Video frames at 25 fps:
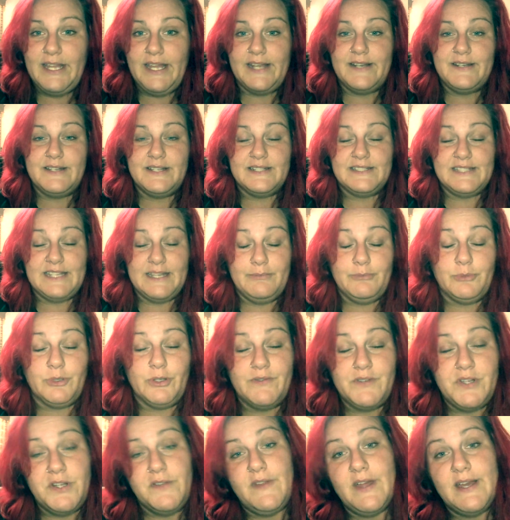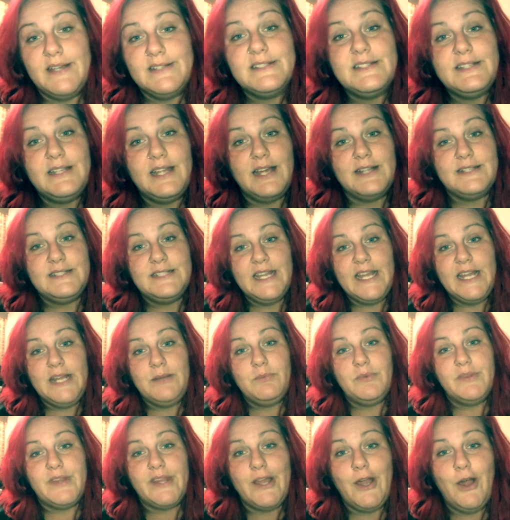in December of 2019
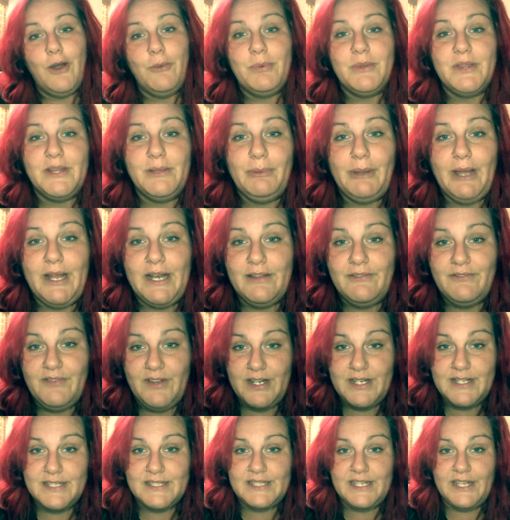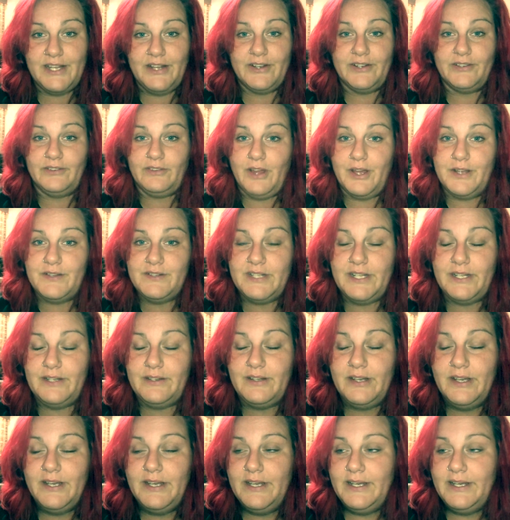when they opened the Planet Fitness here in London.